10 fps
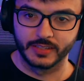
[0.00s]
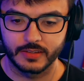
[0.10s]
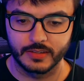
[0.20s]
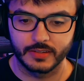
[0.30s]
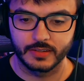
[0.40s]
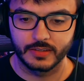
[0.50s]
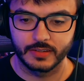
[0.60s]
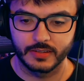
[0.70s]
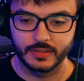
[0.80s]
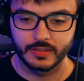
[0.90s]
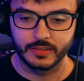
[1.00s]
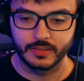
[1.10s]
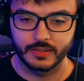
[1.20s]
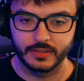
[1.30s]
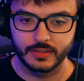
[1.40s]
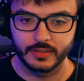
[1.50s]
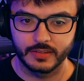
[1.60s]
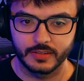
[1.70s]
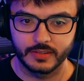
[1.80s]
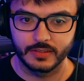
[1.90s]

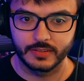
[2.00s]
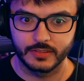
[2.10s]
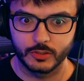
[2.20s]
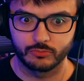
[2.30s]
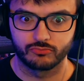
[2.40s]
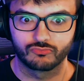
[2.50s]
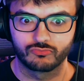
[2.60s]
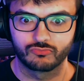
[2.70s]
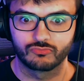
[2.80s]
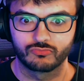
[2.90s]
[no speech]